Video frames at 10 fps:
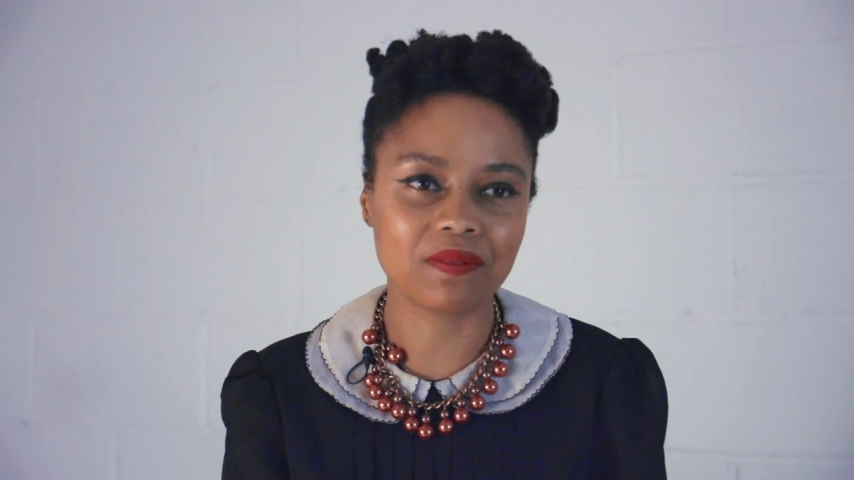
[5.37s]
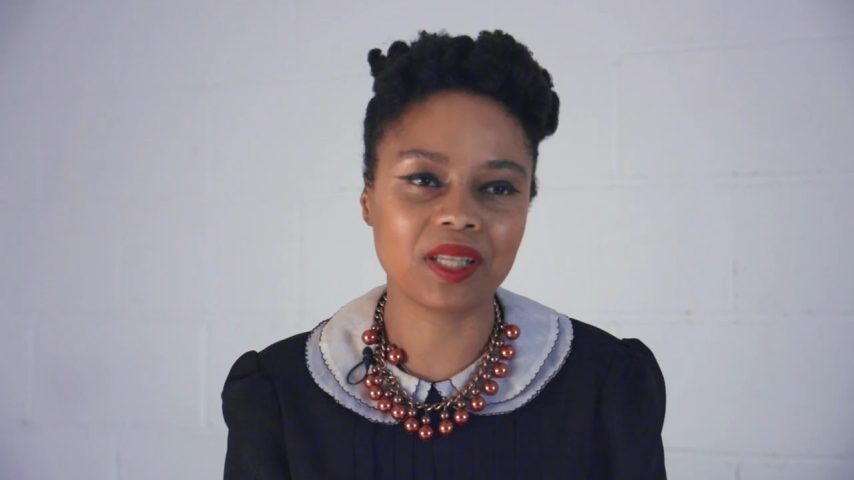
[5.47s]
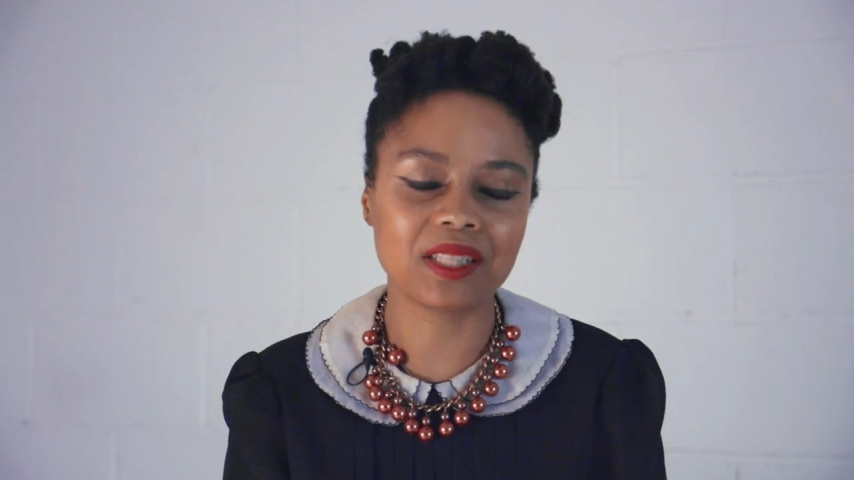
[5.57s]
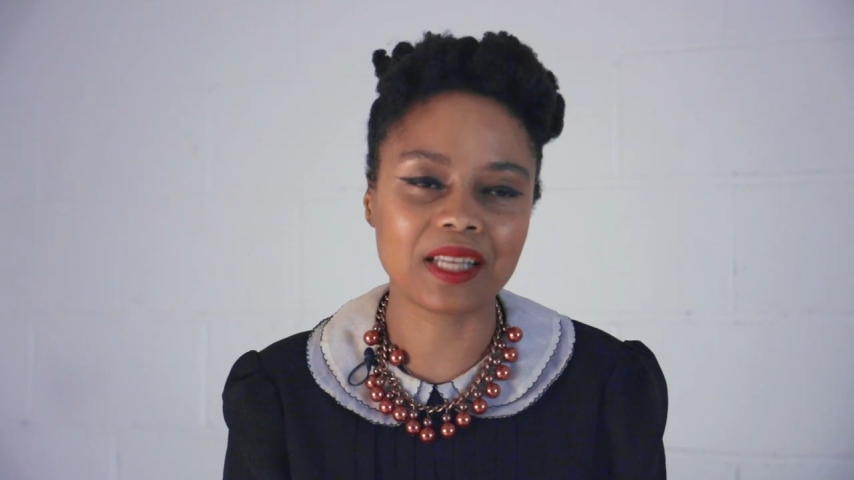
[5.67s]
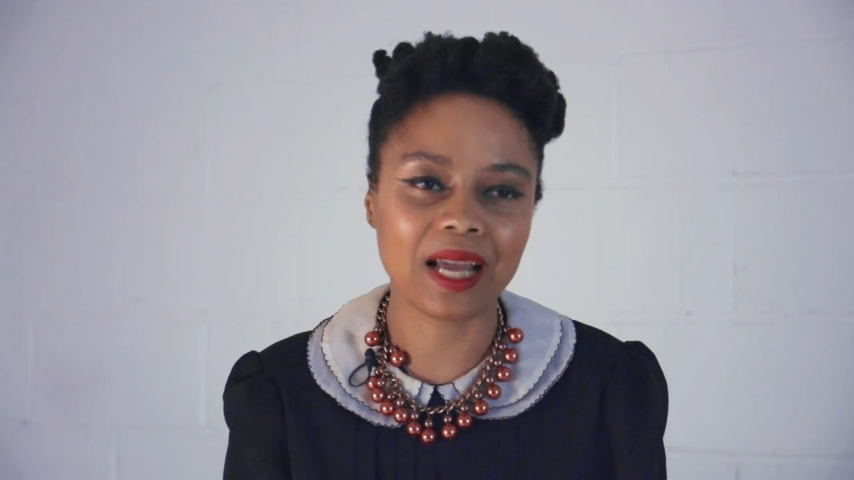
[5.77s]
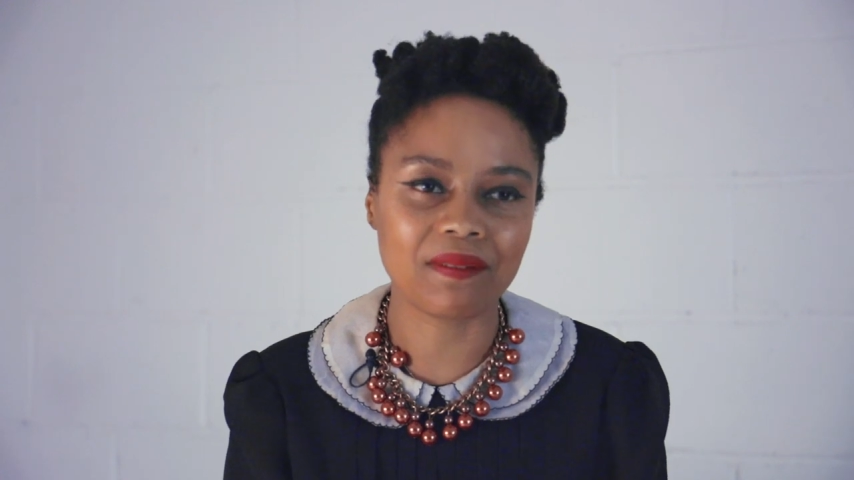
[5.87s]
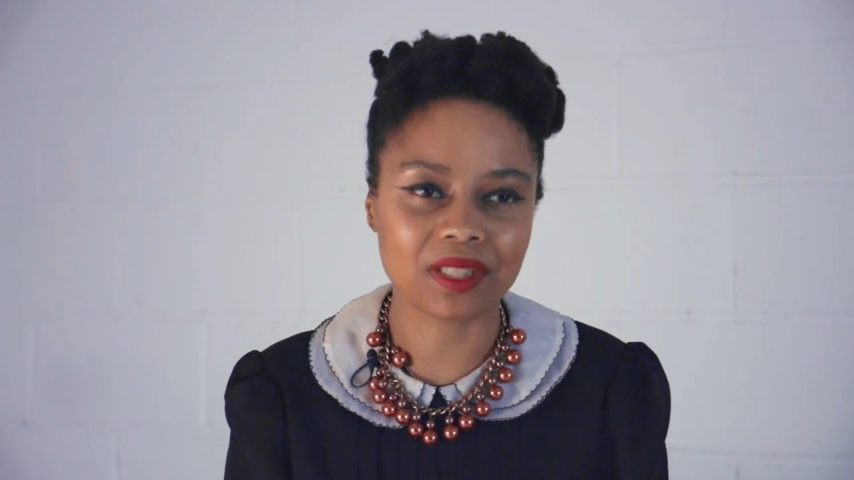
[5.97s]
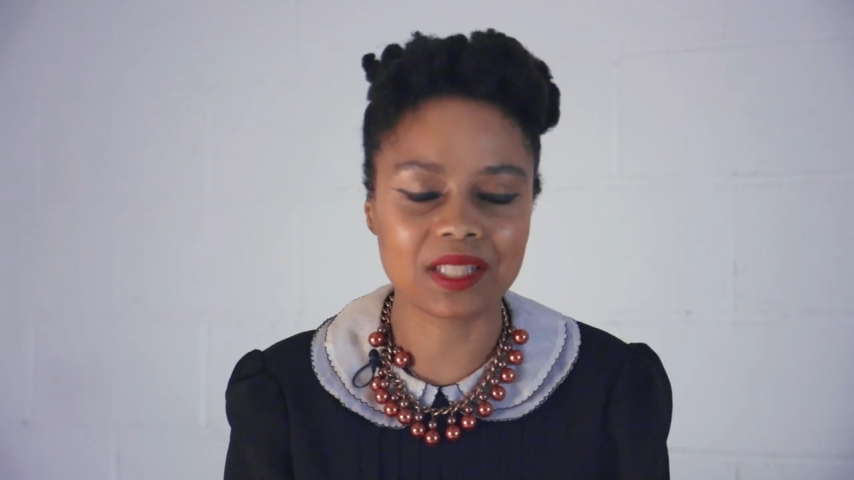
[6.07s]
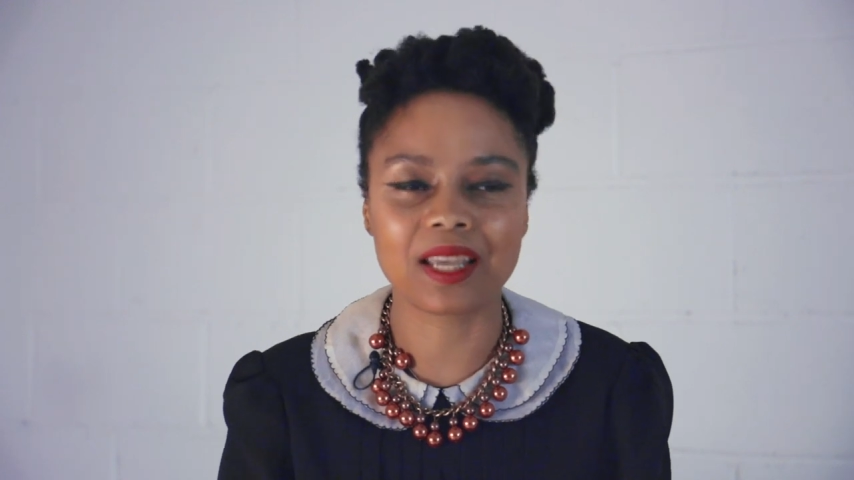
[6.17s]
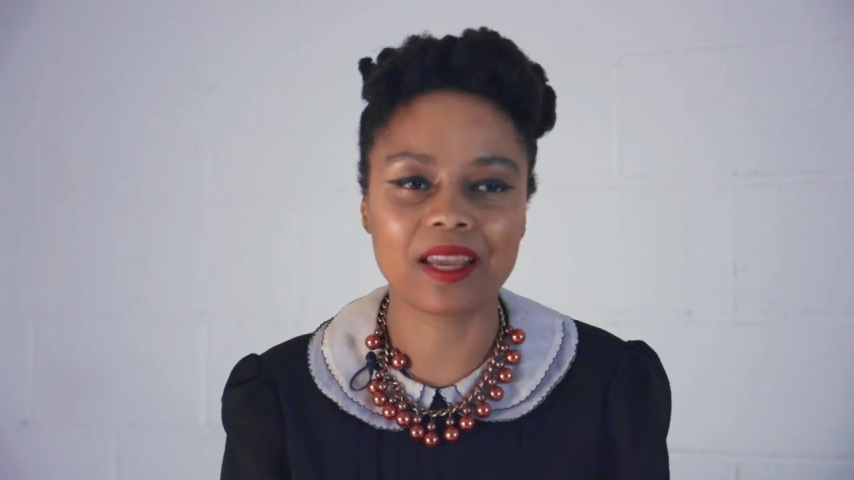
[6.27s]
if they didn't have
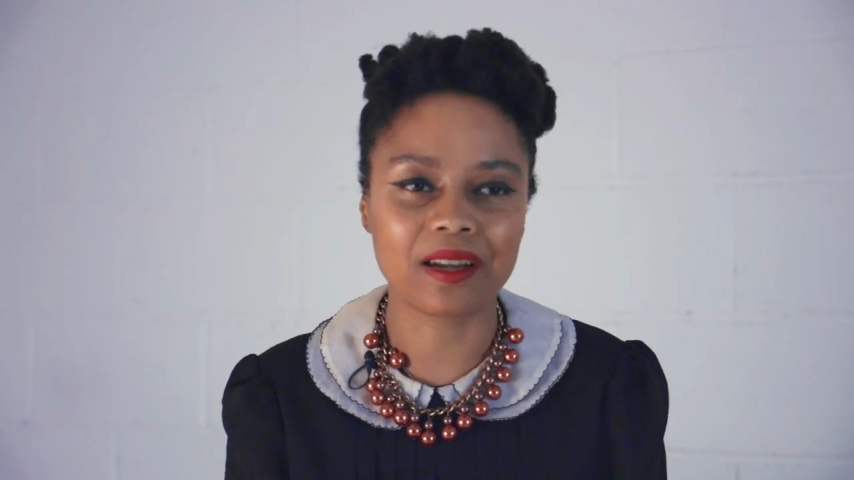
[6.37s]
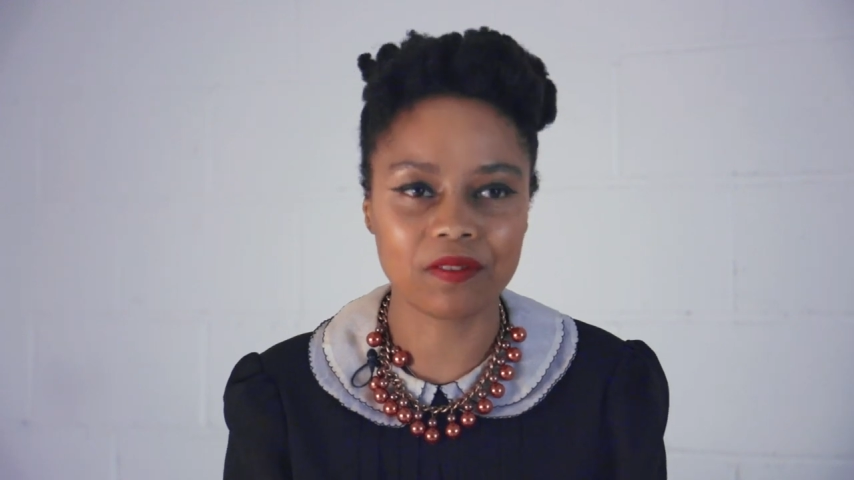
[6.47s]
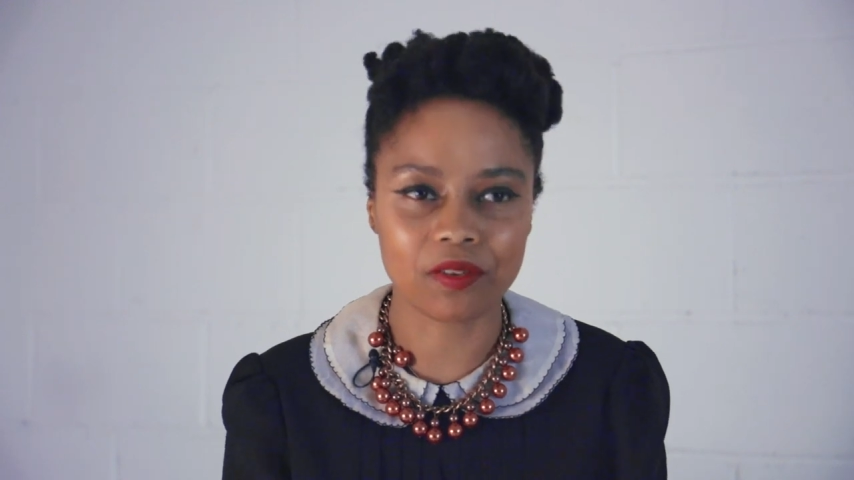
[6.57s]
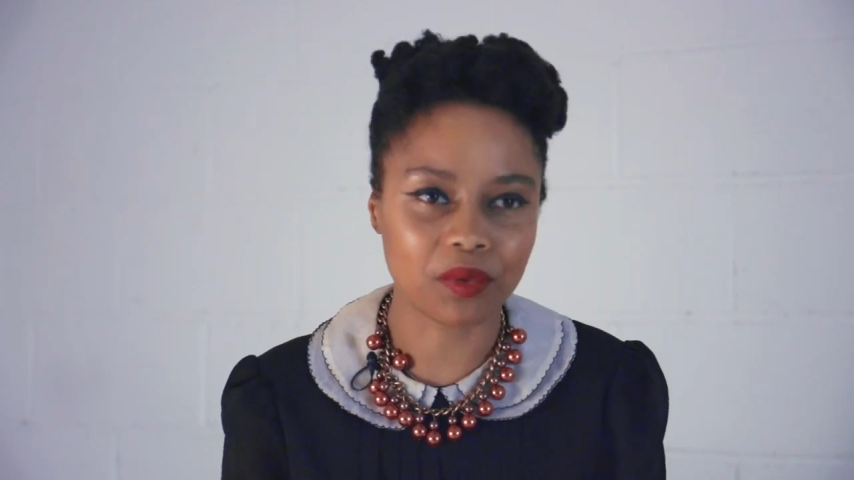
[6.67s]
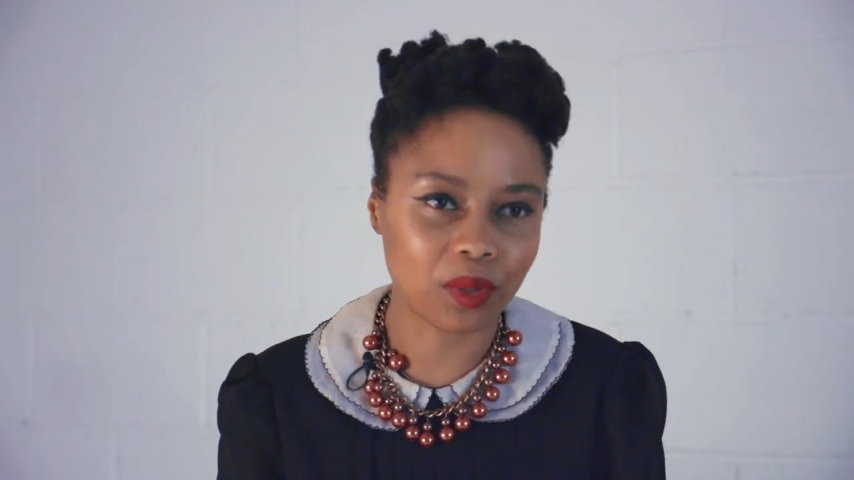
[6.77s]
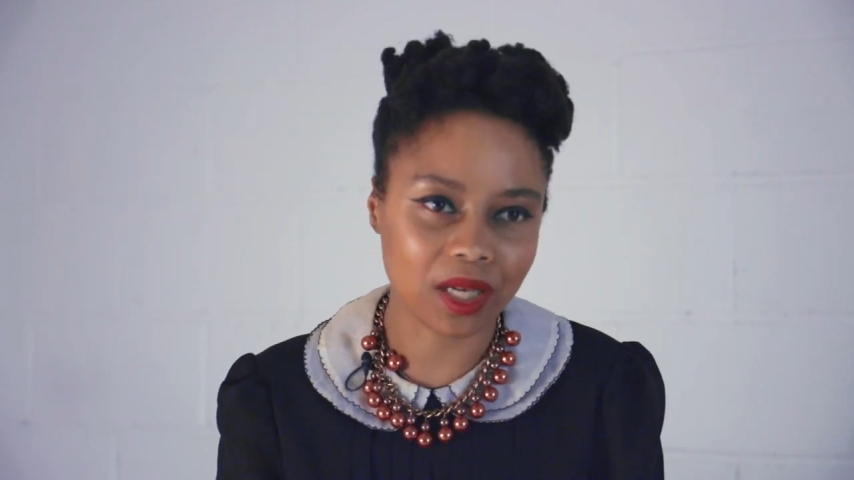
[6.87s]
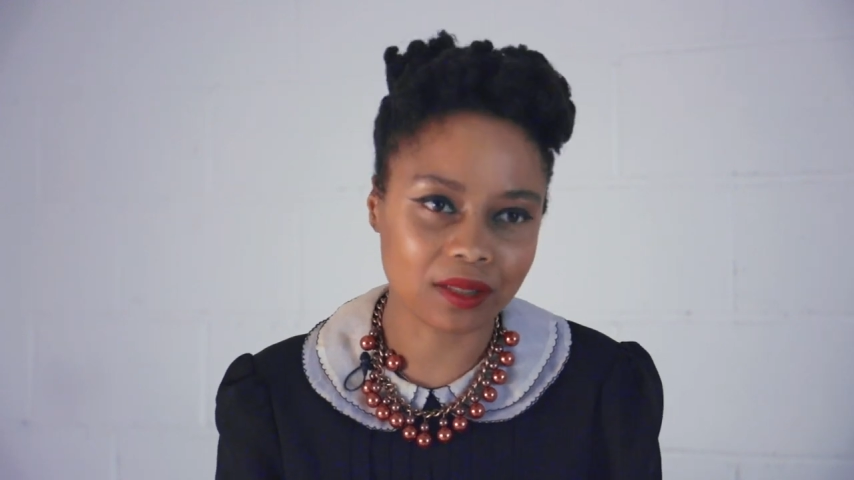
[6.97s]
to take care of everyone